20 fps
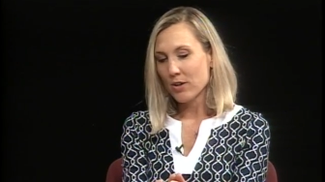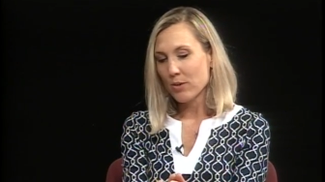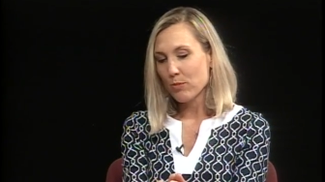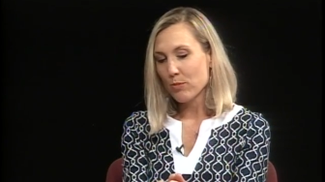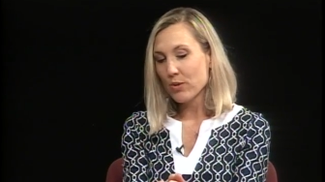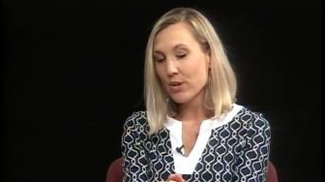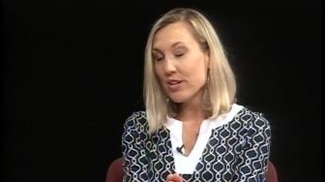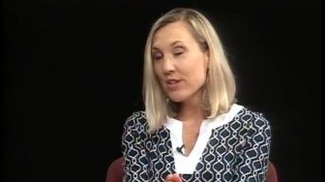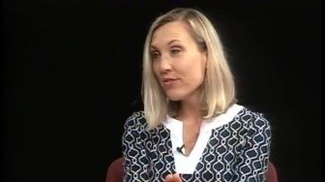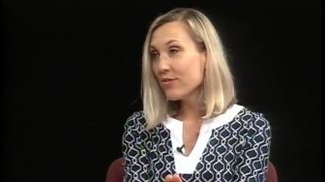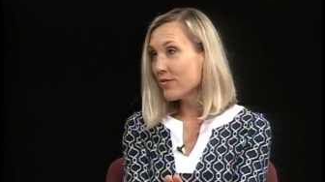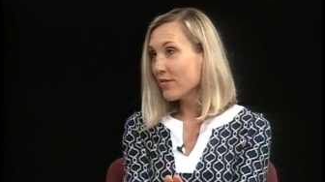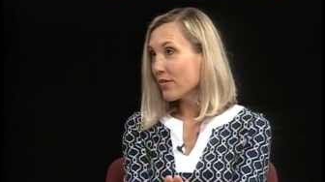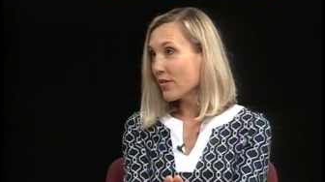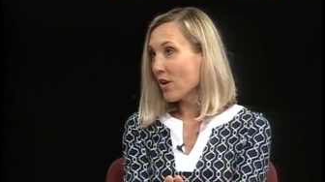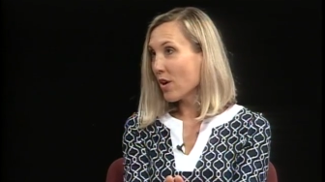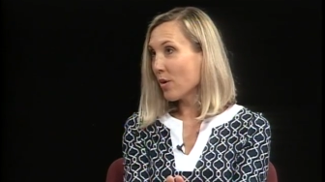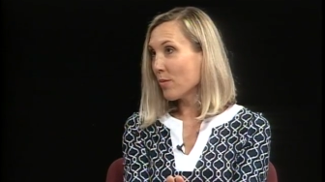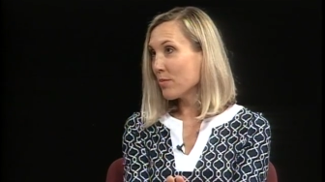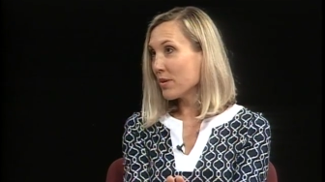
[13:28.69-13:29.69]
brief,
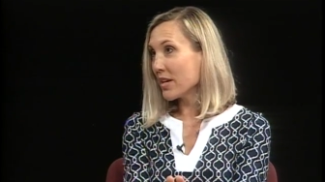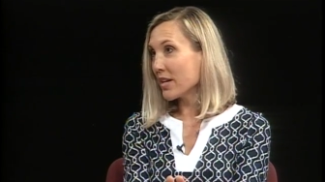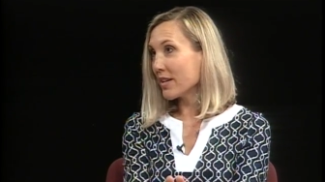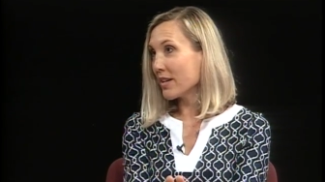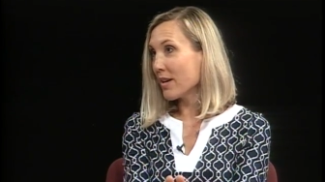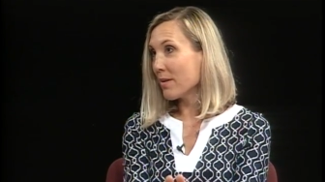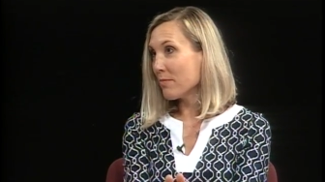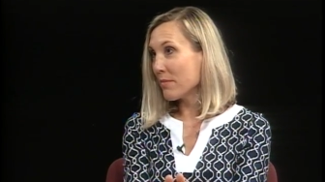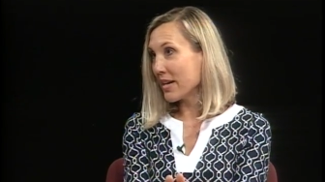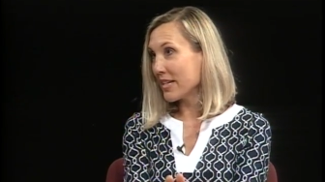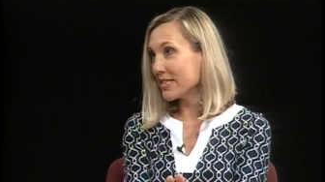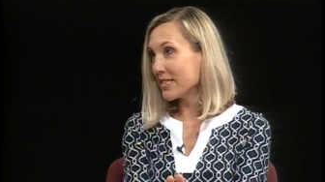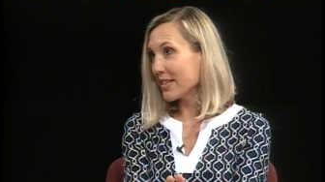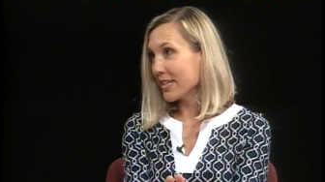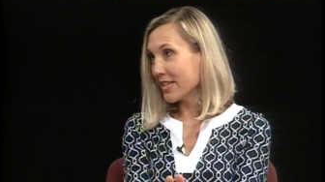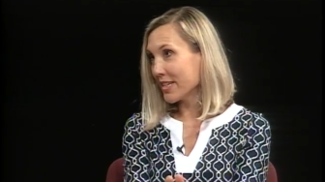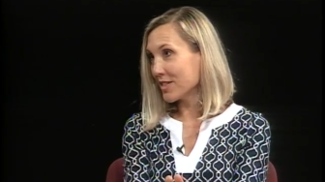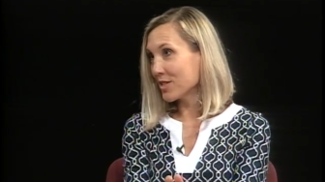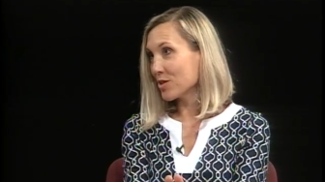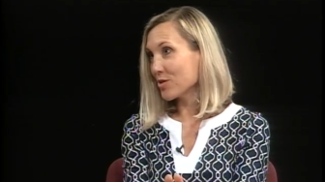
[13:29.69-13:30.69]
albeit
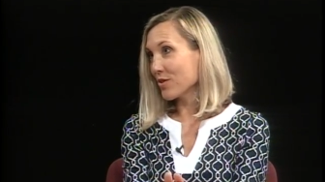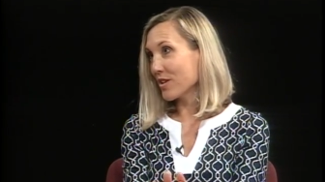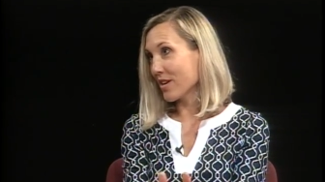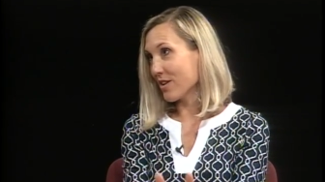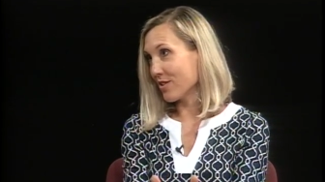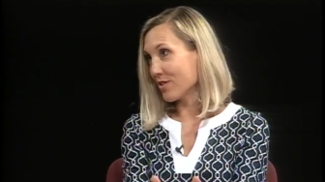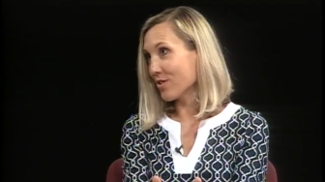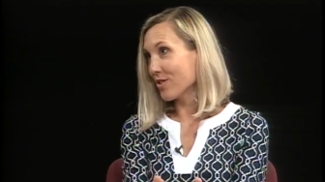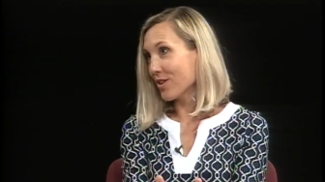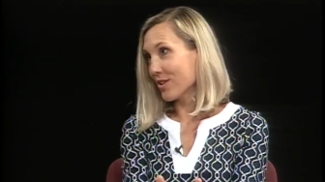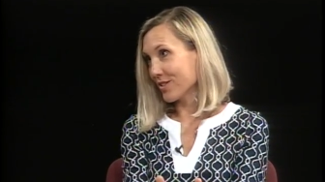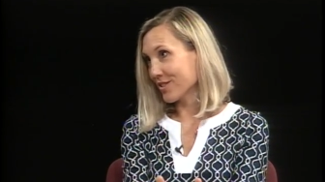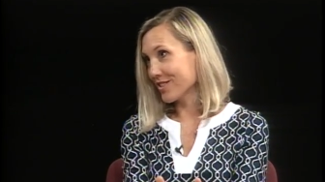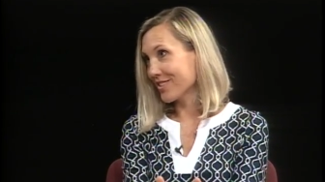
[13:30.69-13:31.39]
amazing history on earth.